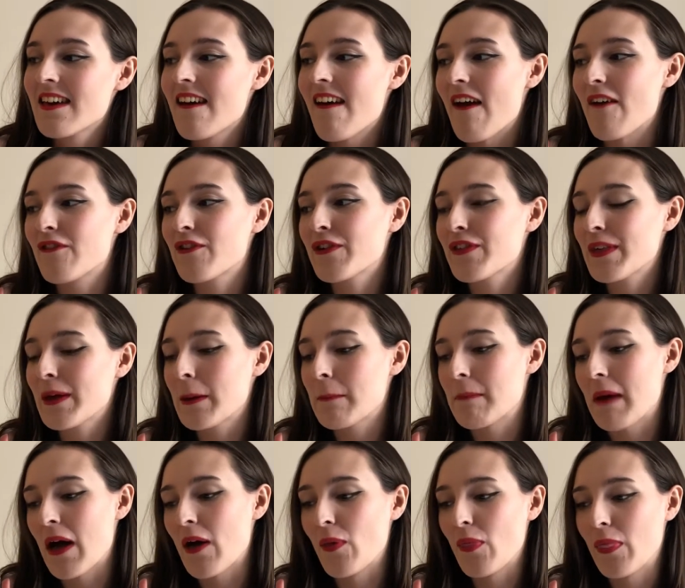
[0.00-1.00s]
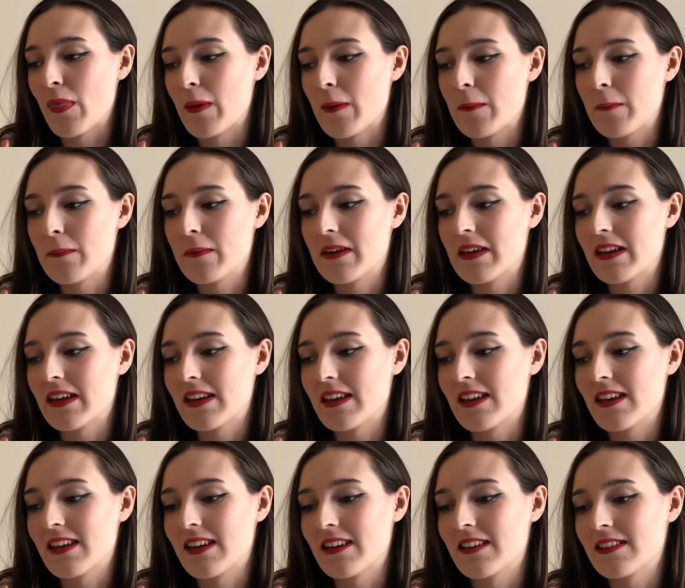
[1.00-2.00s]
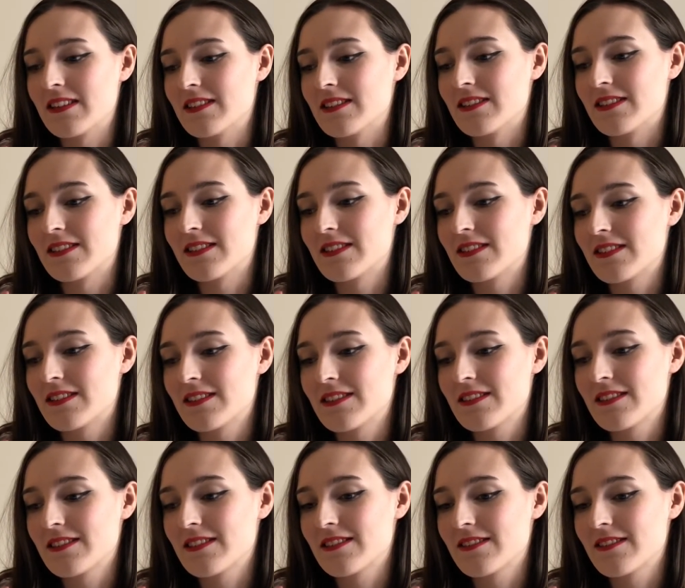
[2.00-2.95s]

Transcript: everything about them is